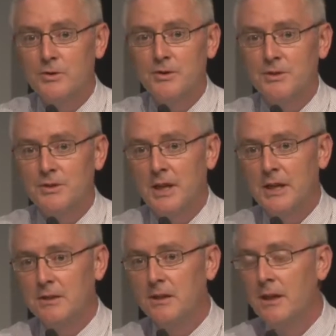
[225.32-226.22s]
the
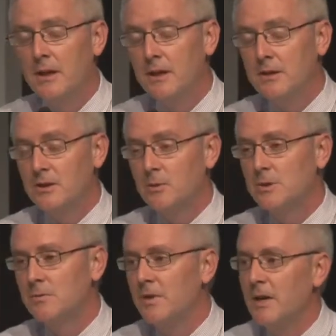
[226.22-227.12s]
state. So it
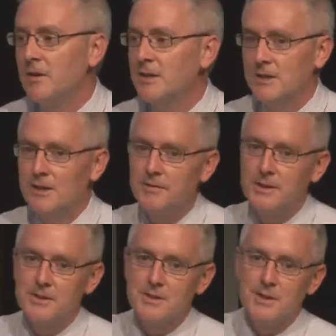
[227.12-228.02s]
was a very
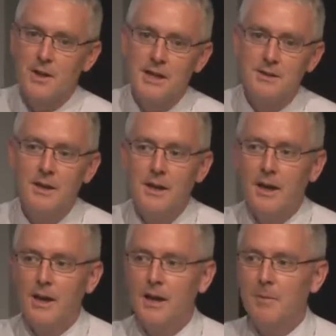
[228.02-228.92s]
significant site
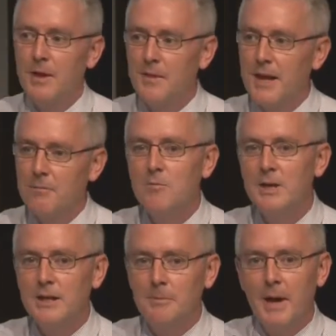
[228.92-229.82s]
that
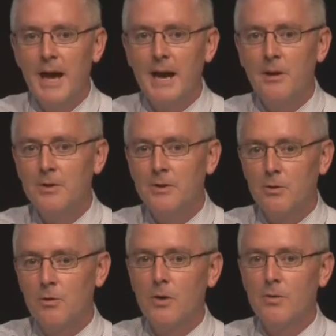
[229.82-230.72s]
really powered the
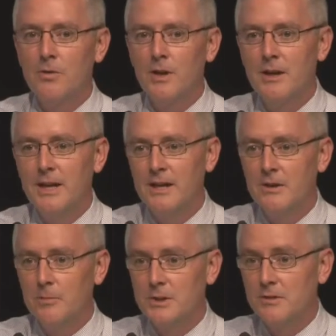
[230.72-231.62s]
growth and
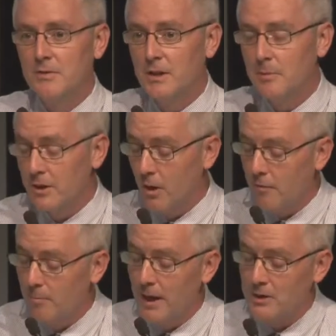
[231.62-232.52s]
economic development
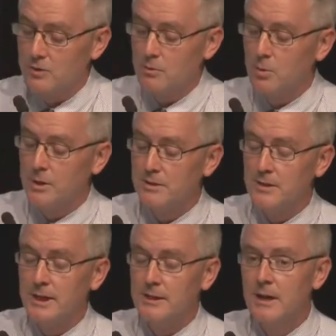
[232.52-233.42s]
of much of
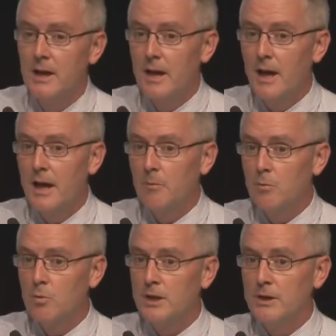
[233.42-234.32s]
Queensland,
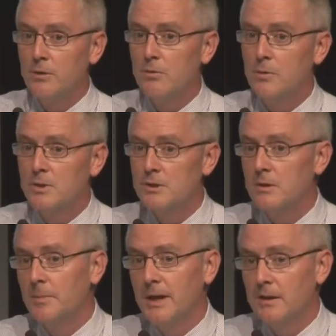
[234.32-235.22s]
really through
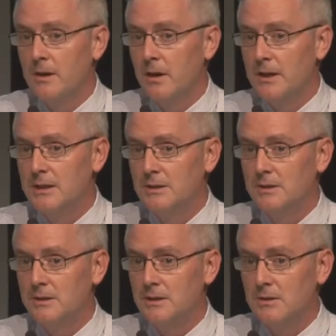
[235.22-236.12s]
until about the
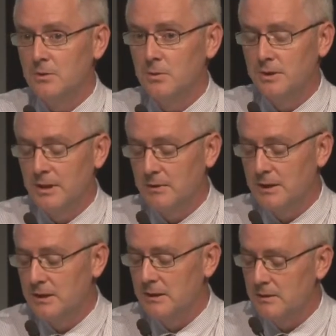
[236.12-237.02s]
1960s or
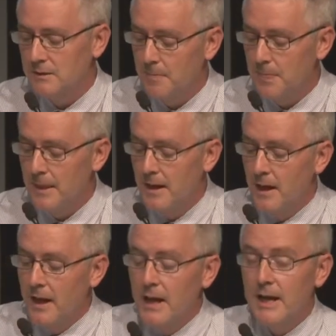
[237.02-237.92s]
70s.
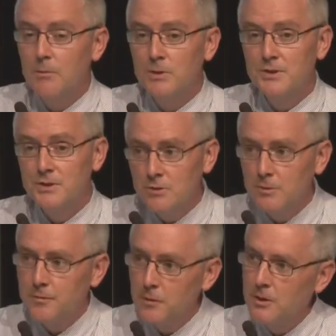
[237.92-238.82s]
It was
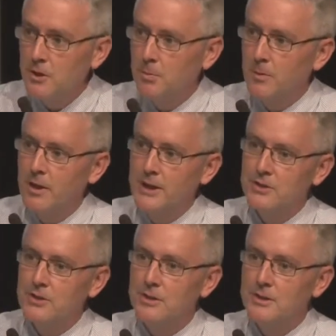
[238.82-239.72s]
still fully
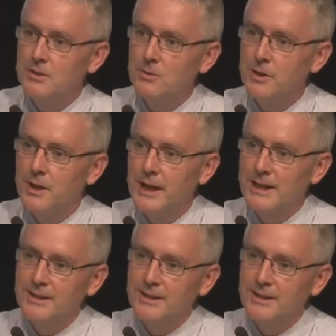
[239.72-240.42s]
operational until the late